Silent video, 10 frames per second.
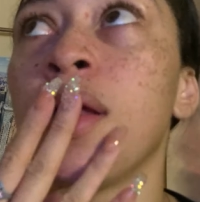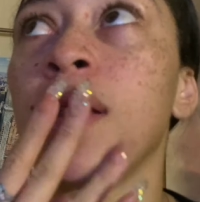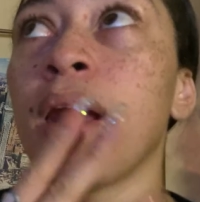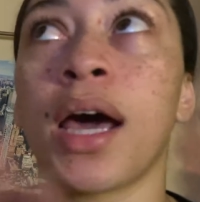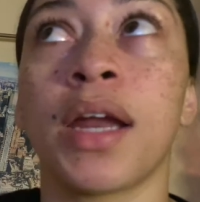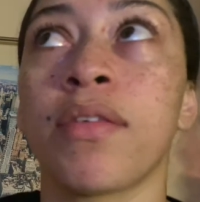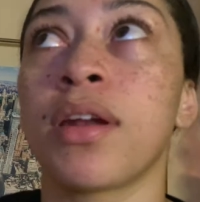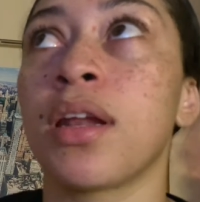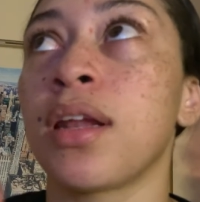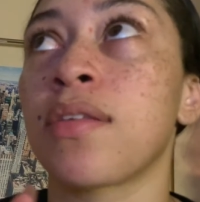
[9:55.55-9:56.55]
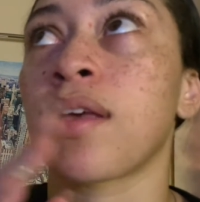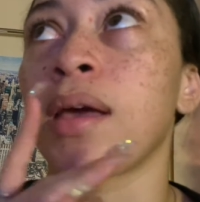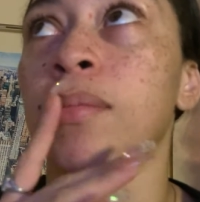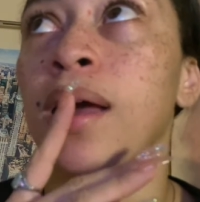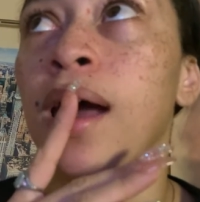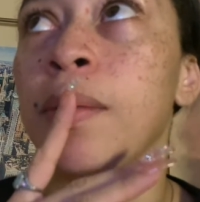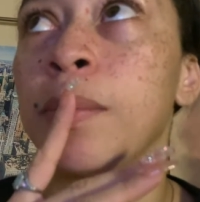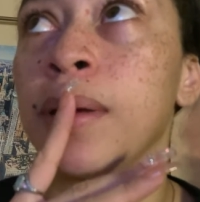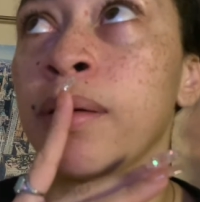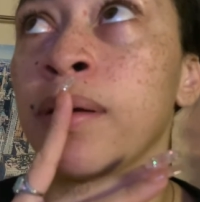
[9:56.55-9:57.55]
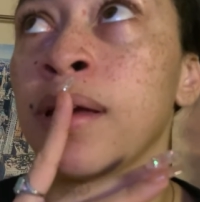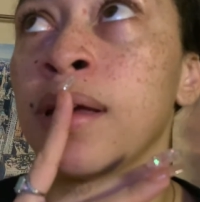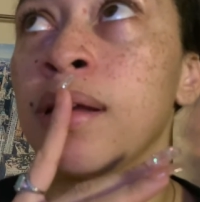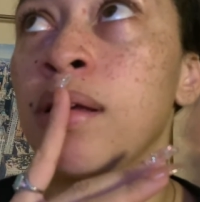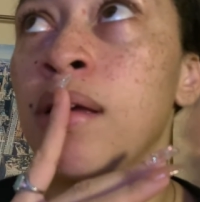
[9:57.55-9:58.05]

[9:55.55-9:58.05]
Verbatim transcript: not even in the same time period,